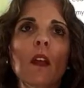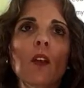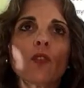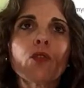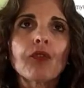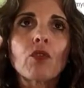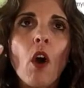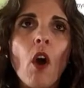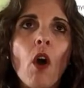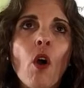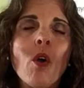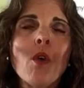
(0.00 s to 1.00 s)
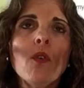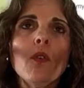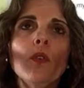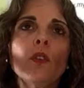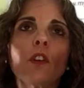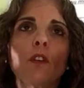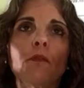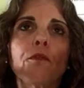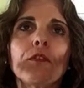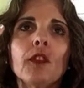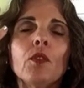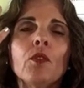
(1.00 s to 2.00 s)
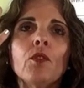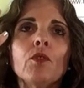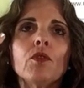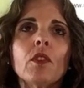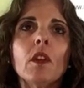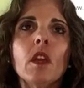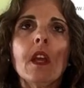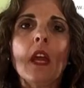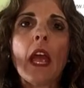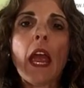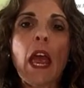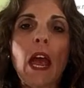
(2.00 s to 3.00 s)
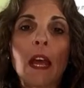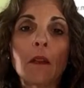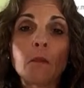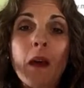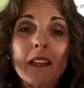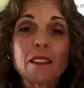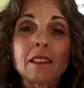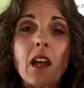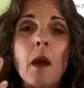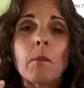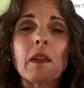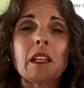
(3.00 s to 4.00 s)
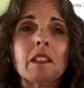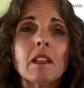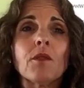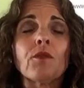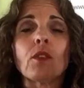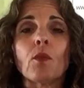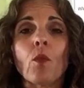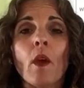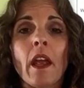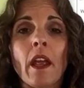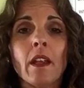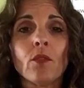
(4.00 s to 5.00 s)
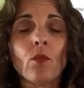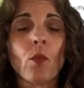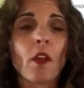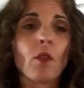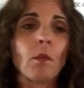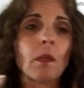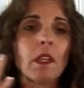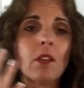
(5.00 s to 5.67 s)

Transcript: so confused and messed up in different ways, whether it be